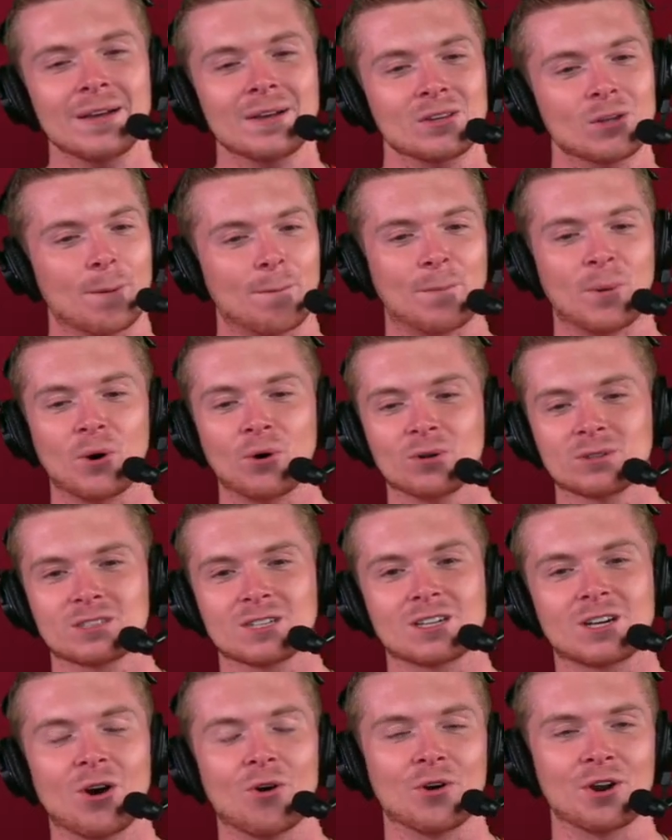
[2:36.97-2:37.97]
The Bulls
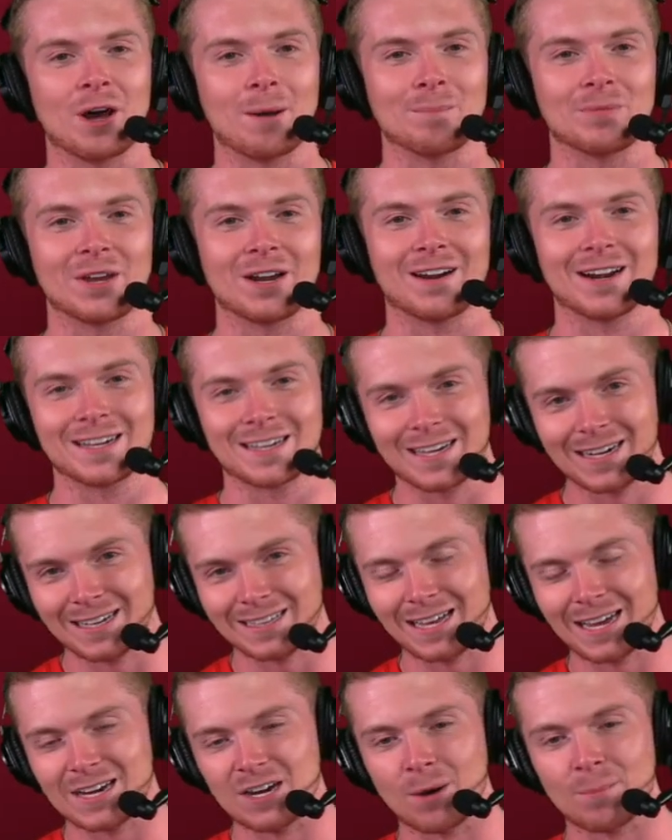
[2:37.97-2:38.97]
are going up there and getting
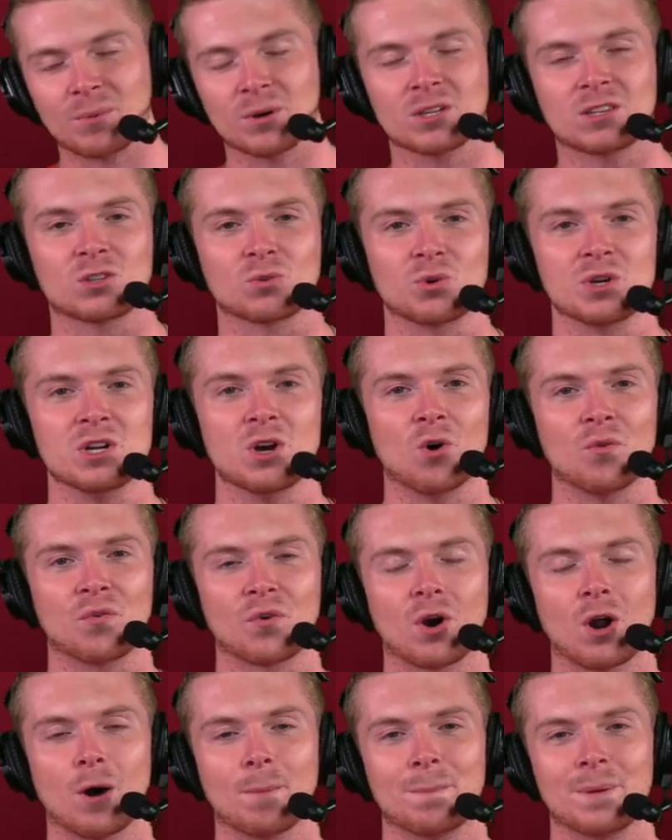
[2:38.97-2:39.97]
that number three
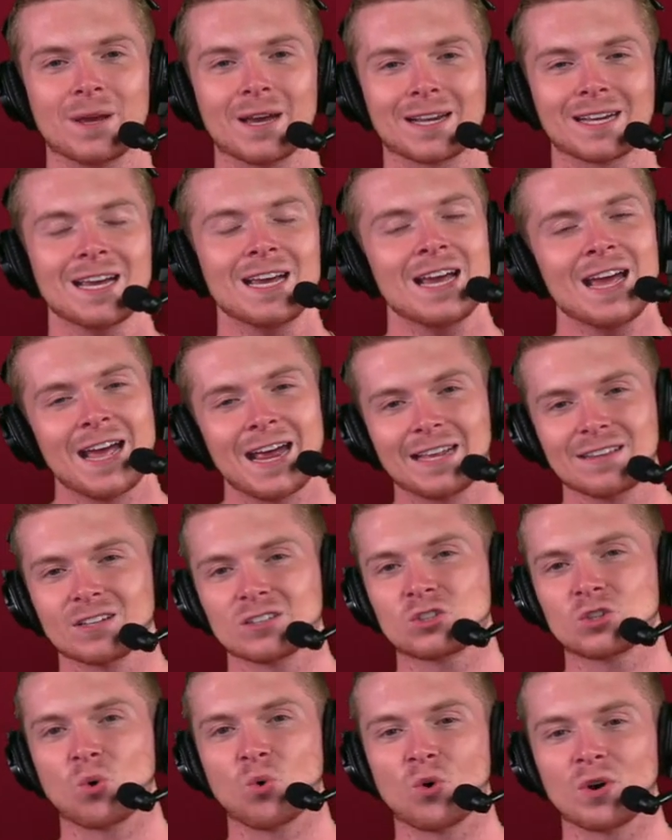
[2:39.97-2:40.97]
overall pick in the
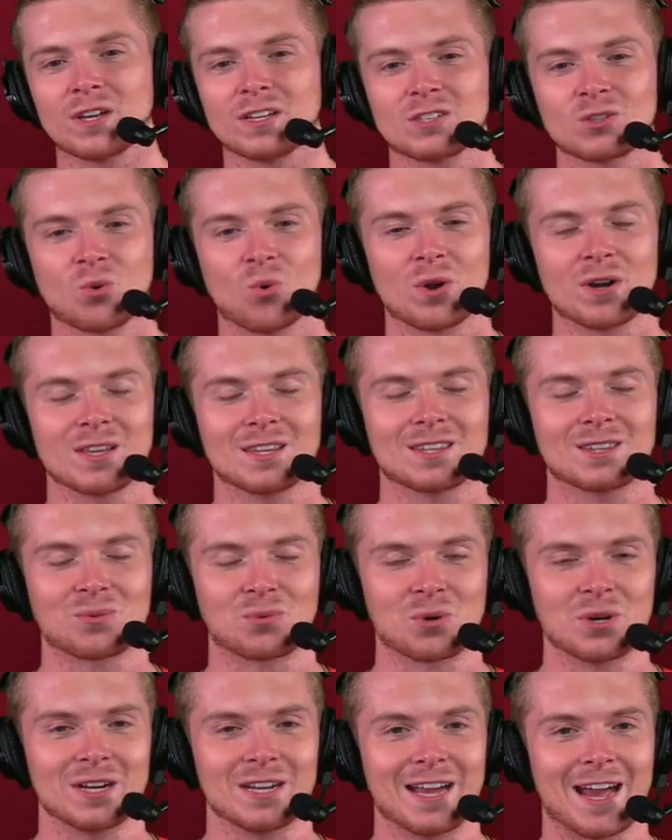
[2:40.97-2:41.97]

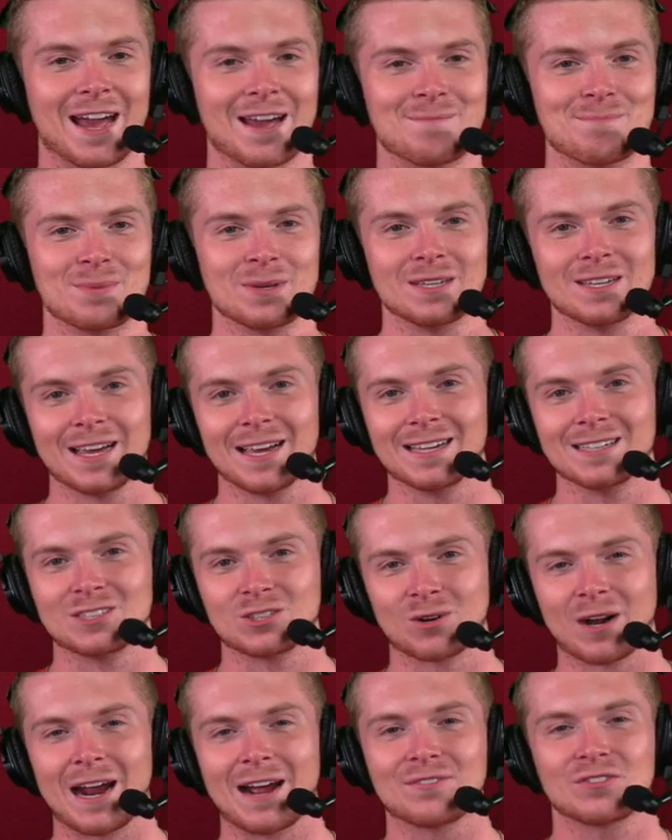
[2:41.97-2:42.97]
2023 NBA
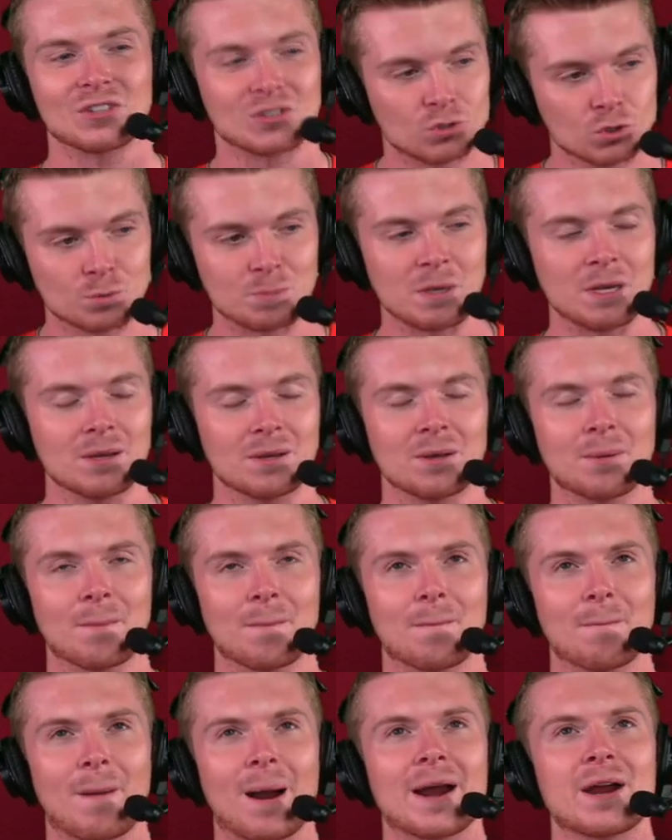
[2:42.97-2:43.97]
draft. This would be
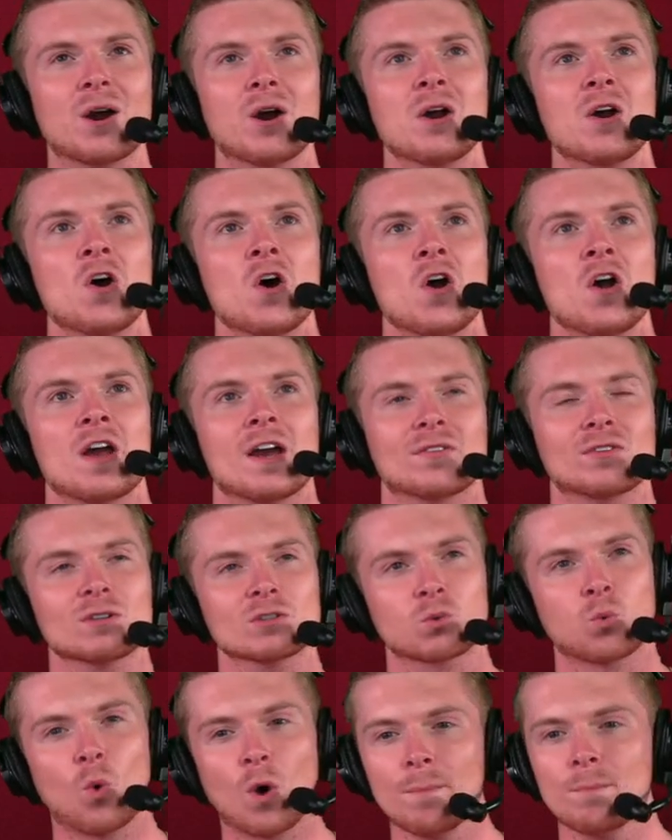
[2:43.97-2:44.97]
my, if there's
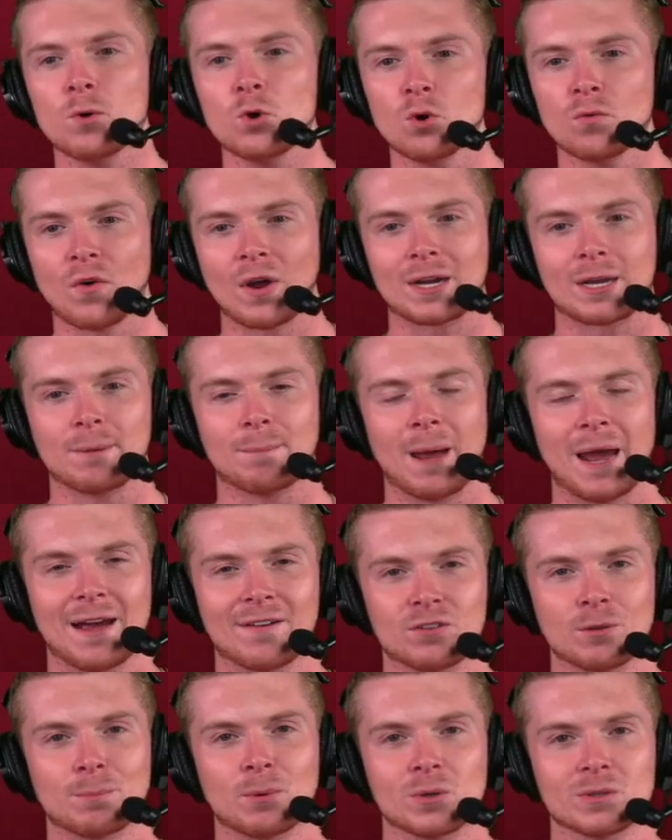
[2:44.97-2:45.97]
one move I could
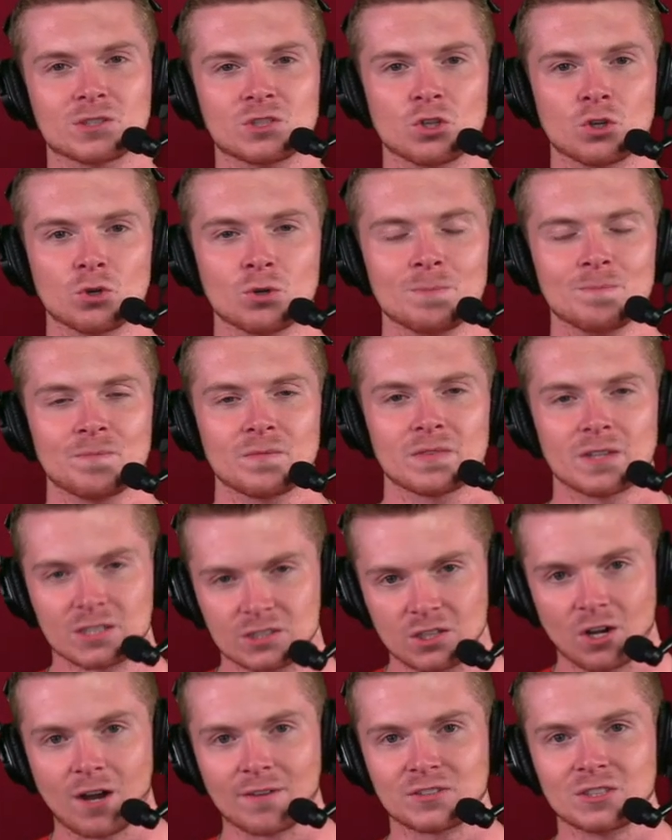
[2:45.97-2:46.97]
have the Bulls do this
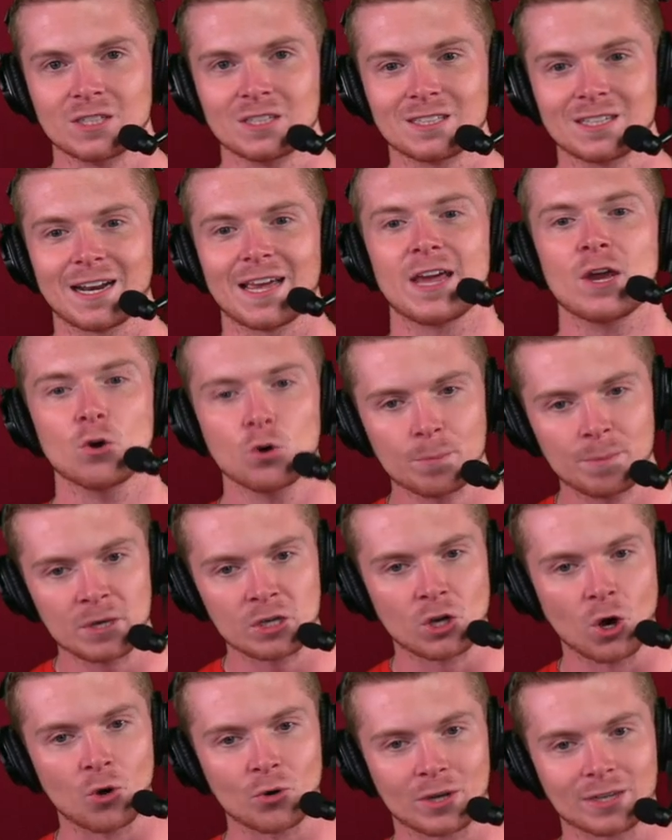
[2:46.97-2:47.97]
offseason, it would be
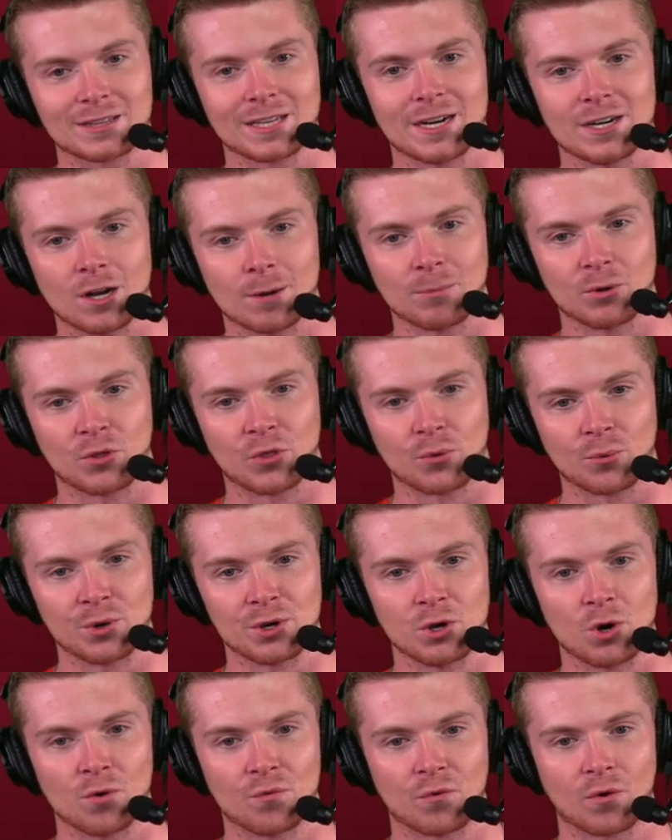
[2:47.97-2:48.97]
go get that number three
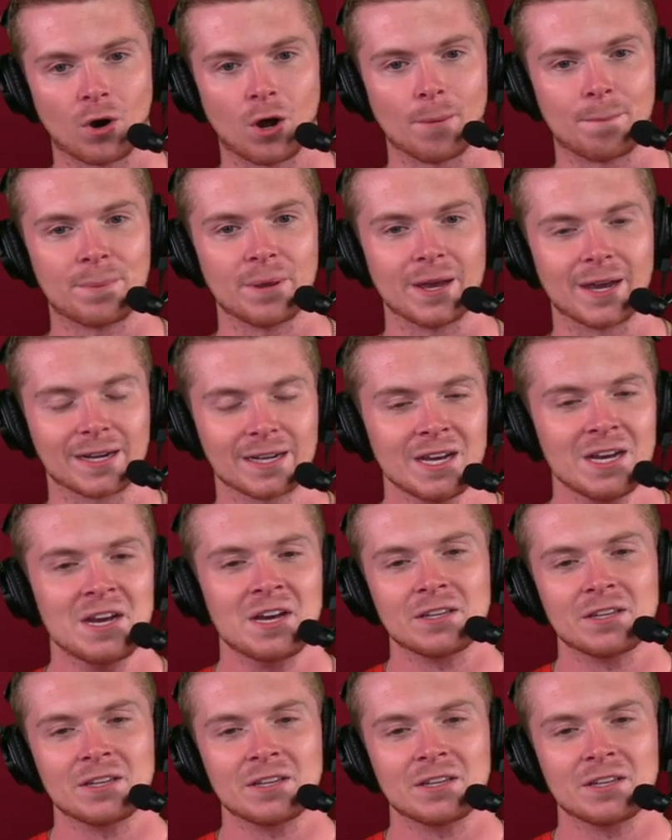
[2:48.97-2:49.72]
overall pick.